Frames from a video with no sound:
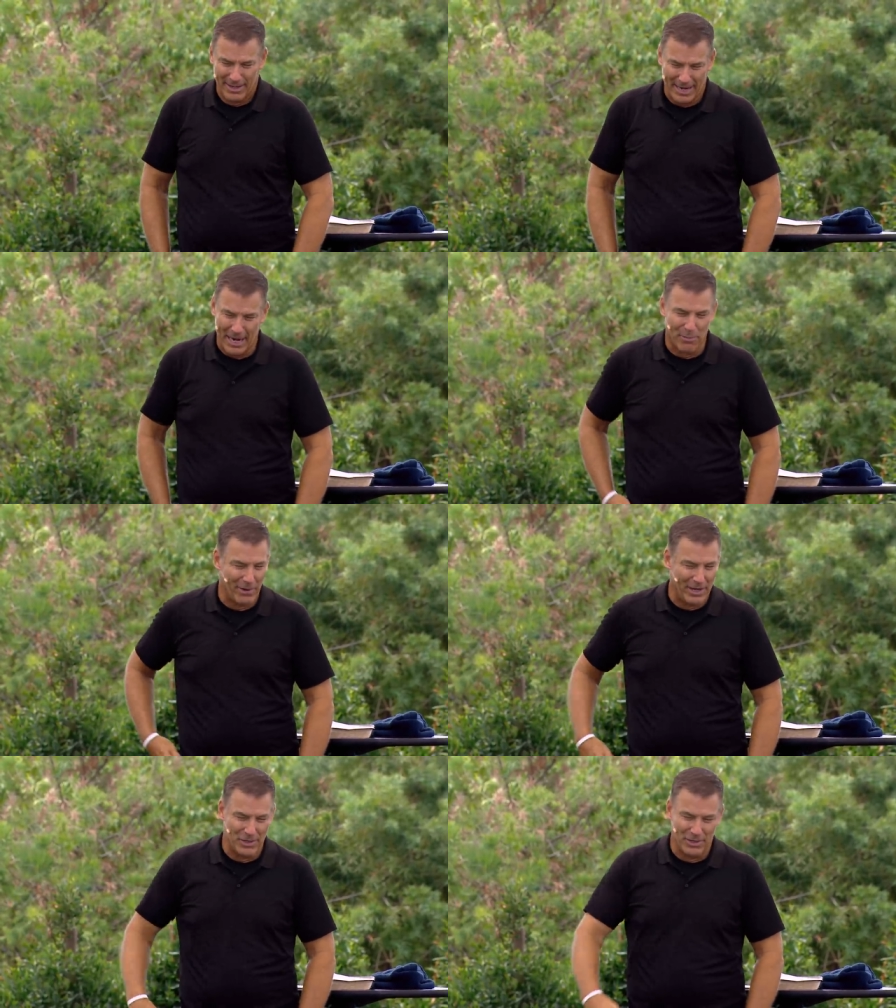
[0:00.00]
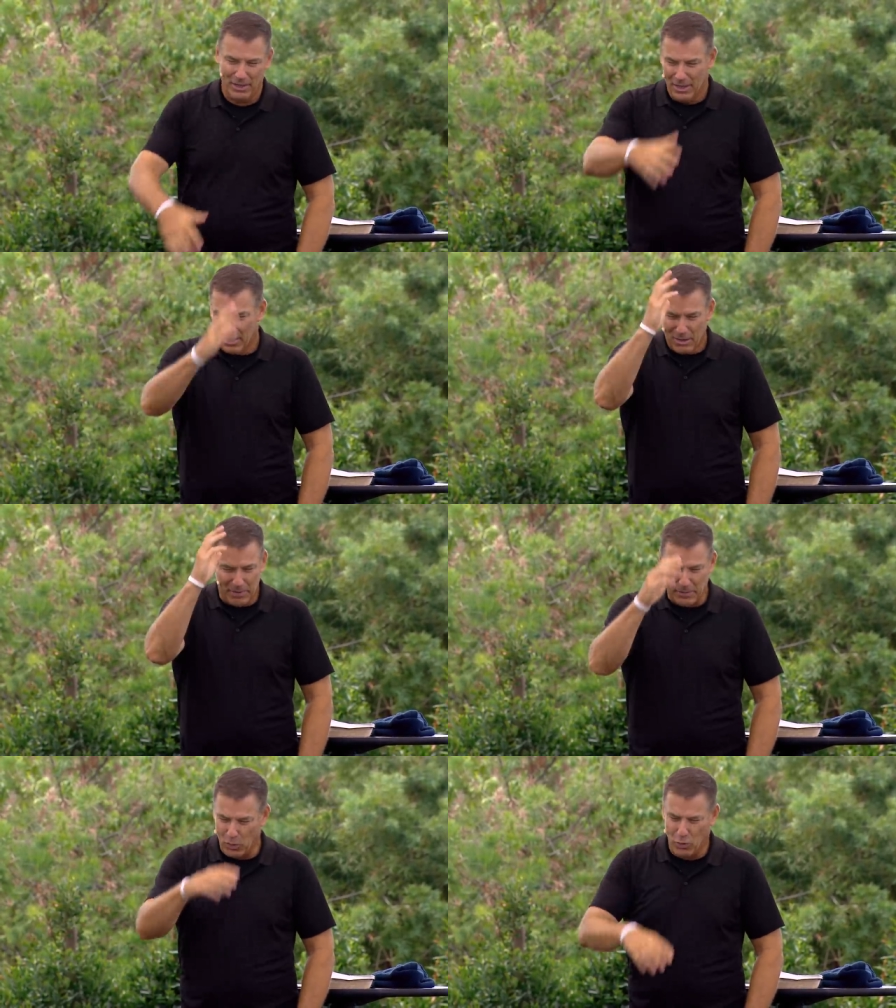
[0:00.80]
God, I pray as
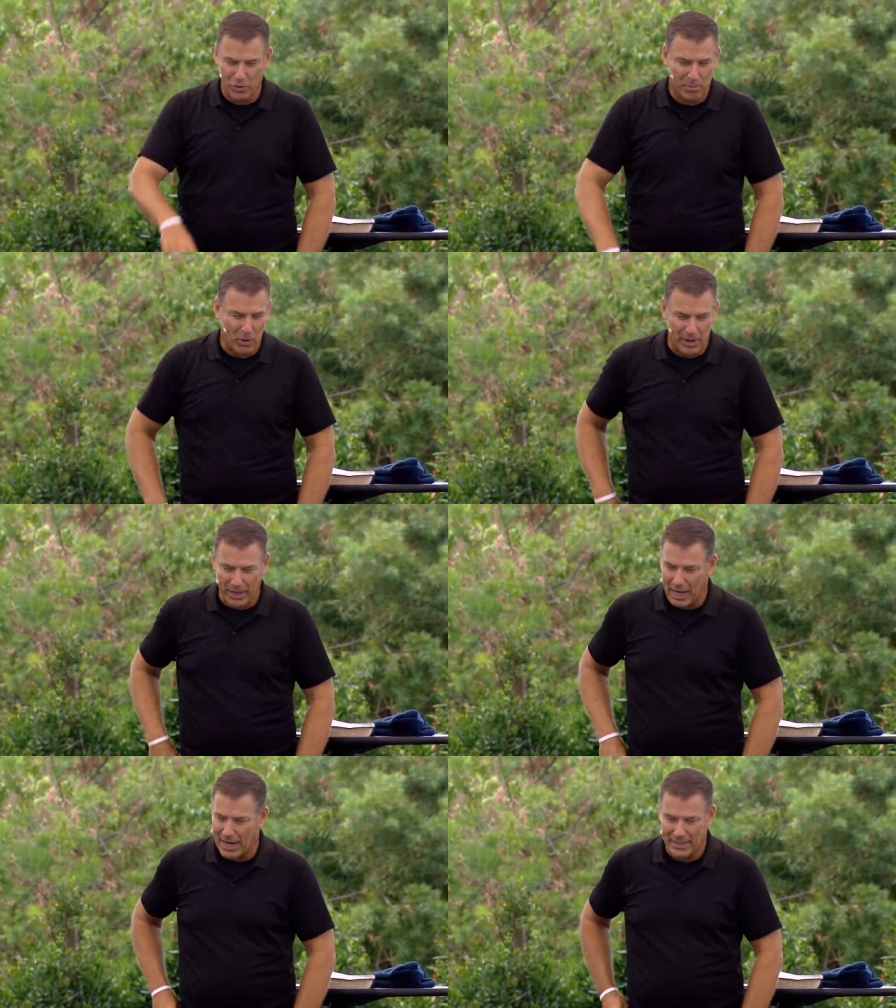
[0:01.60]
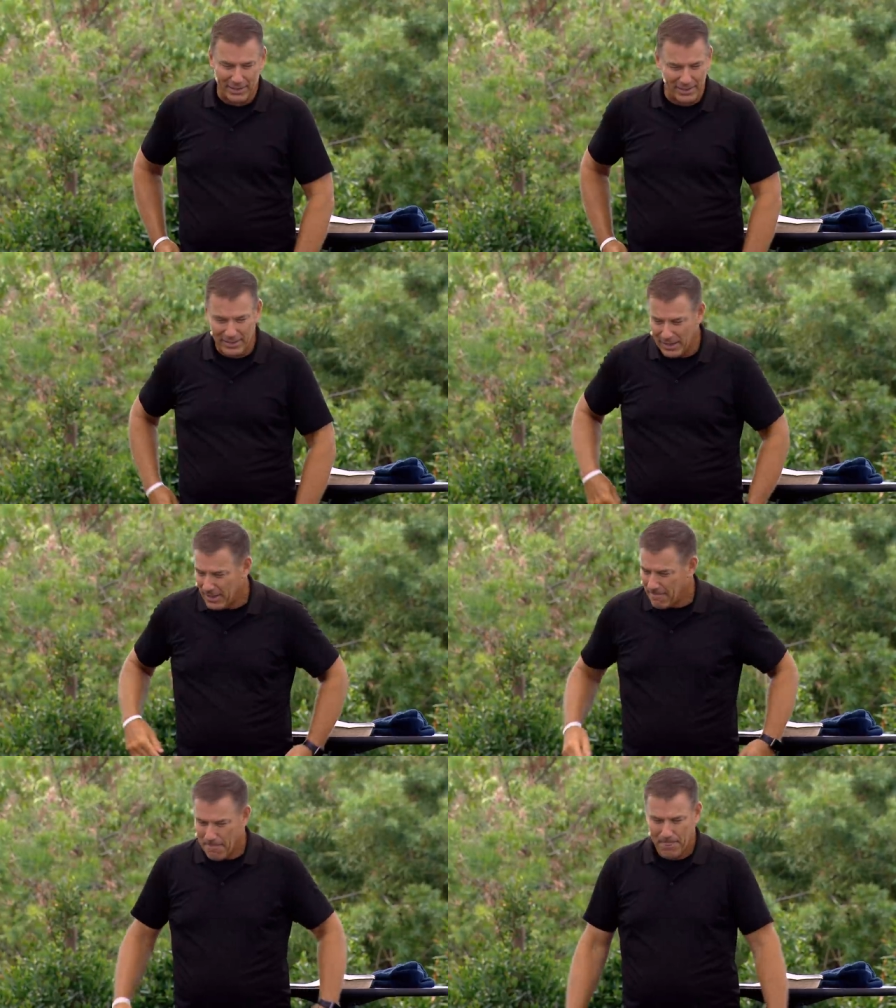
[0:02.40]
people go into the parking lot and
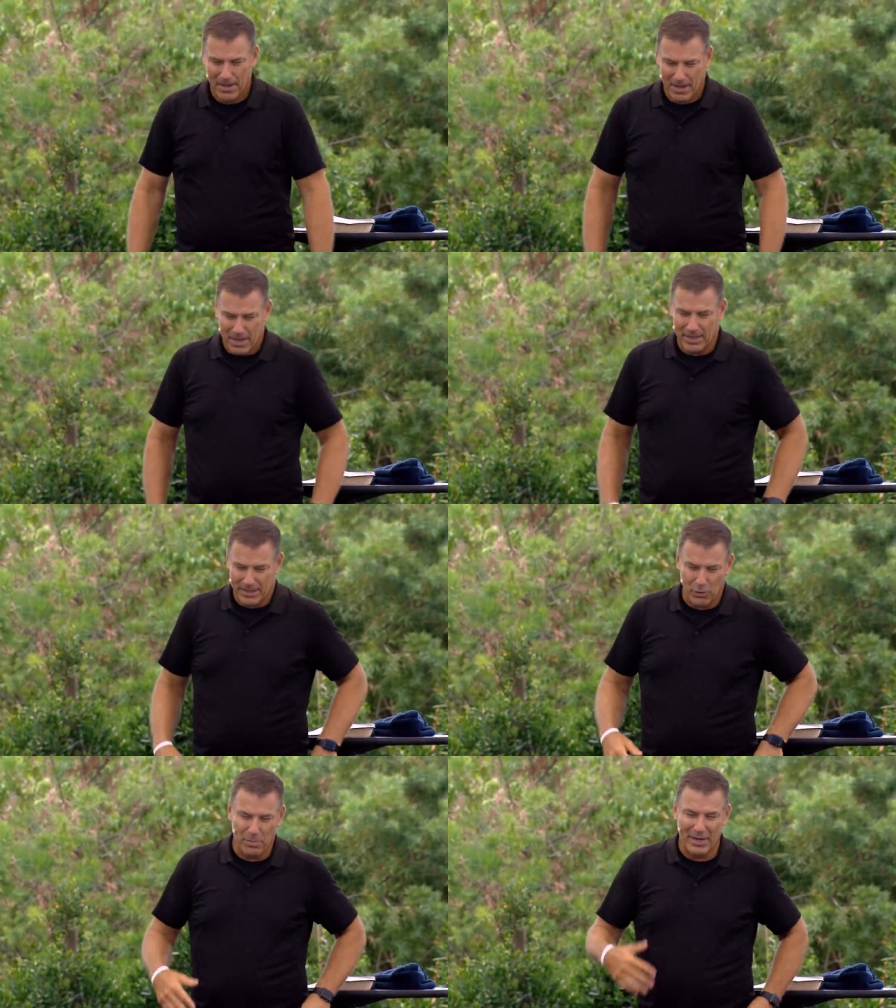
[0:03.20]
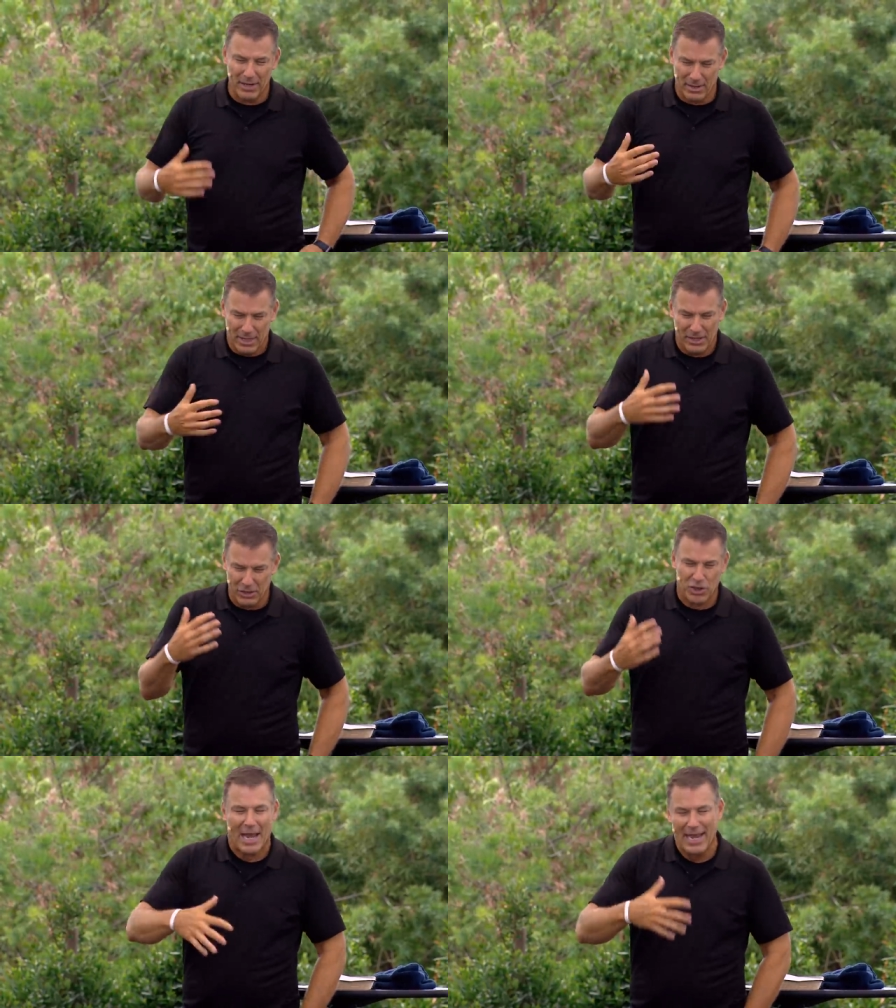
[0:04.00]
that there would be a, the
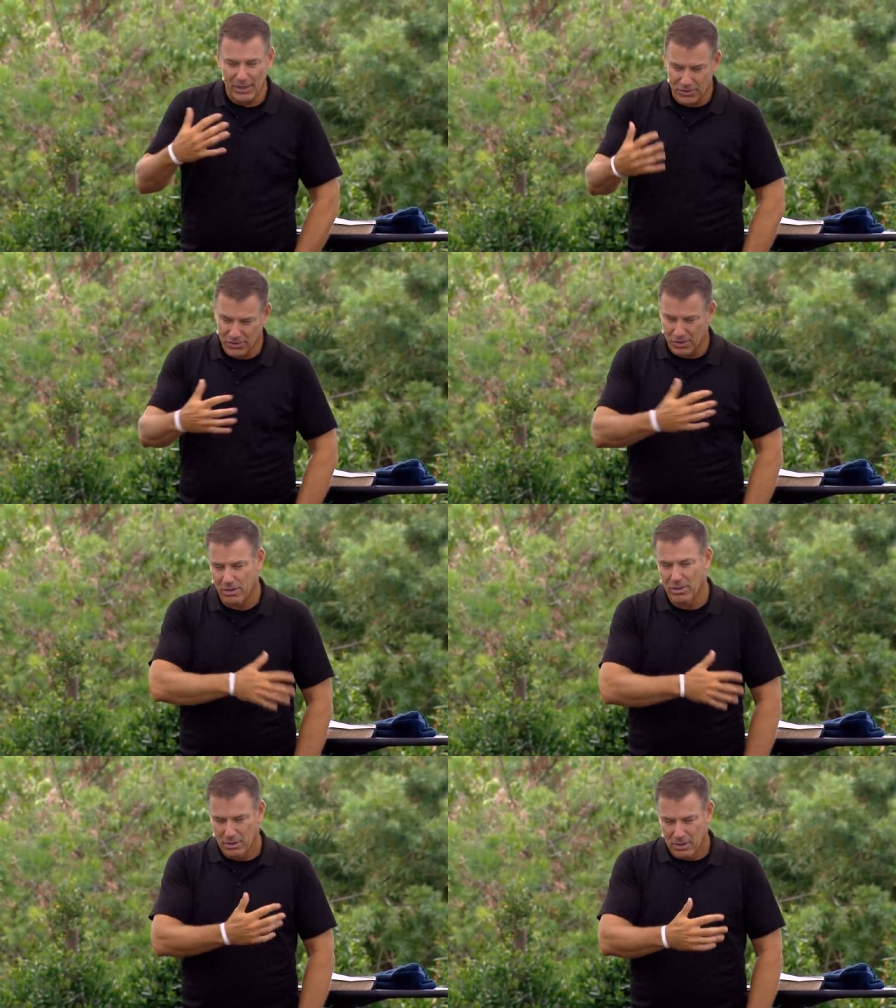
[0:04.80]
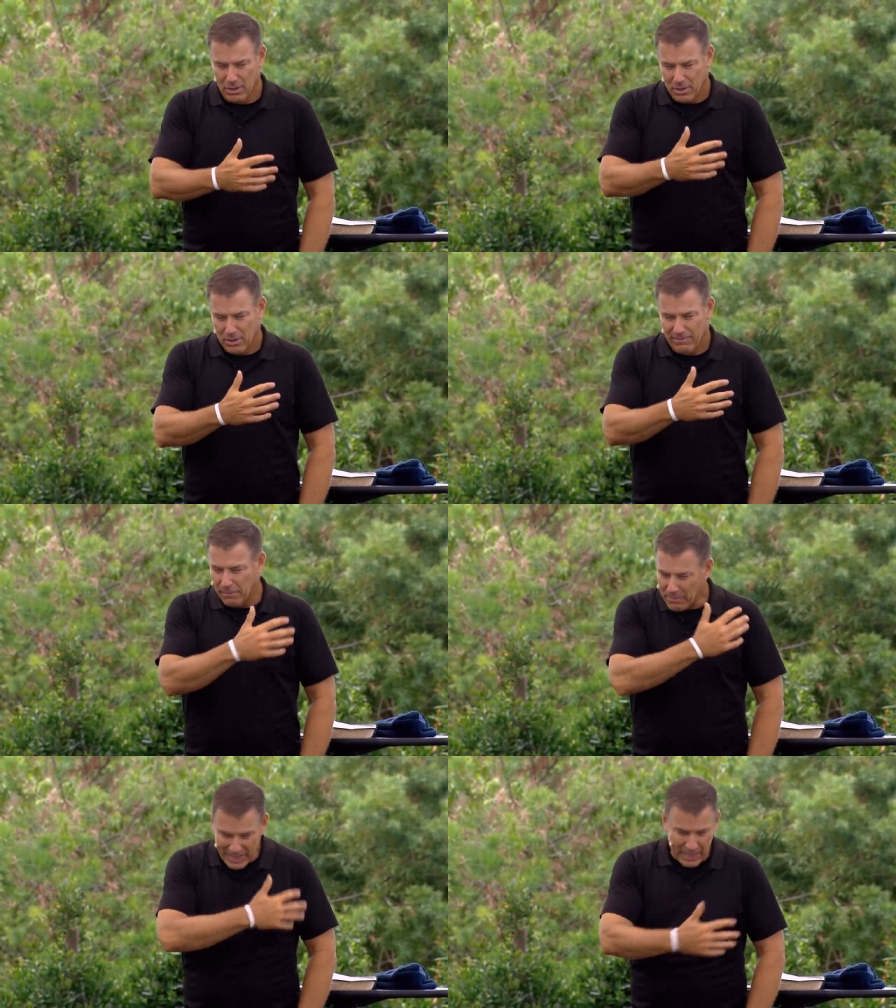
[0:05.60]
chains for
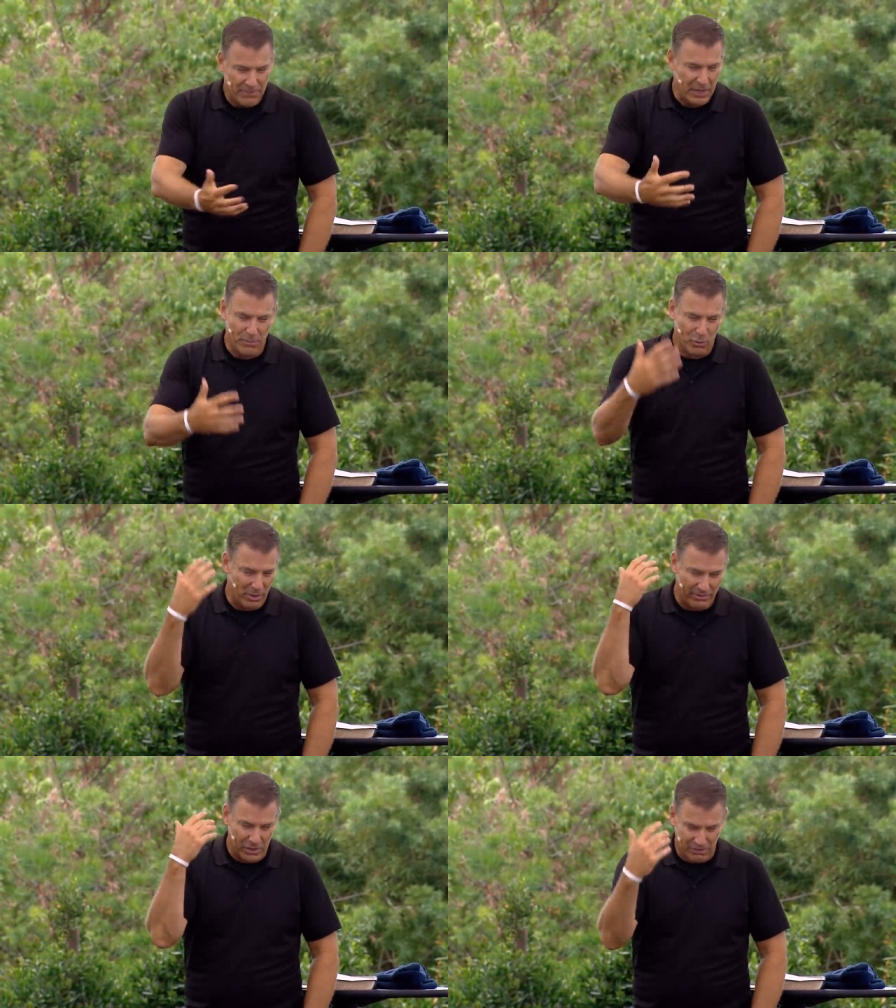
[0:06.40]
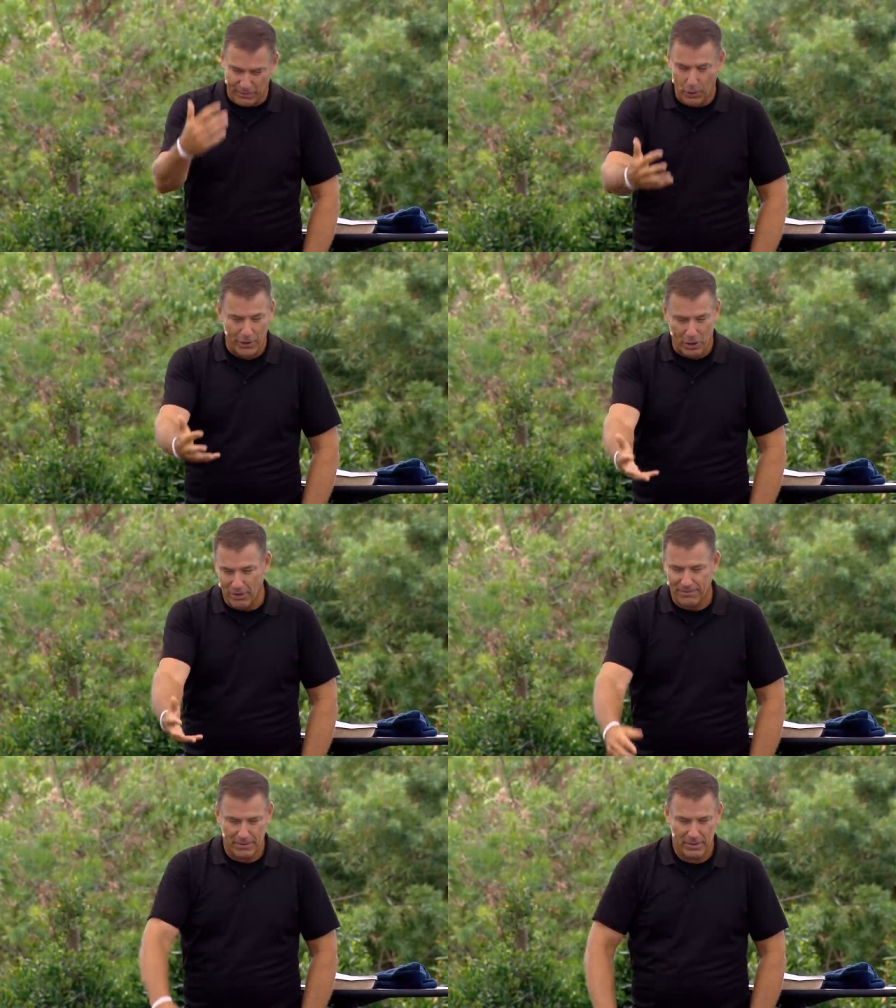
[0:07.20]
many people will have just fallen
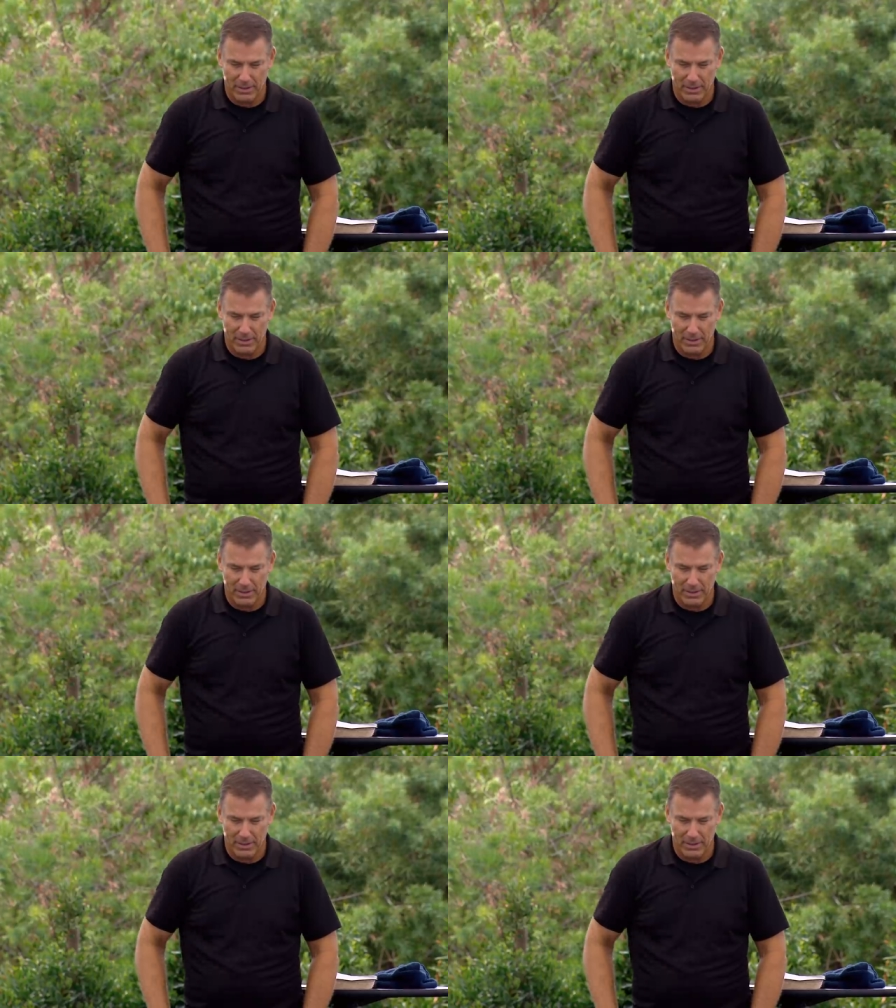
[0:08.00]
off.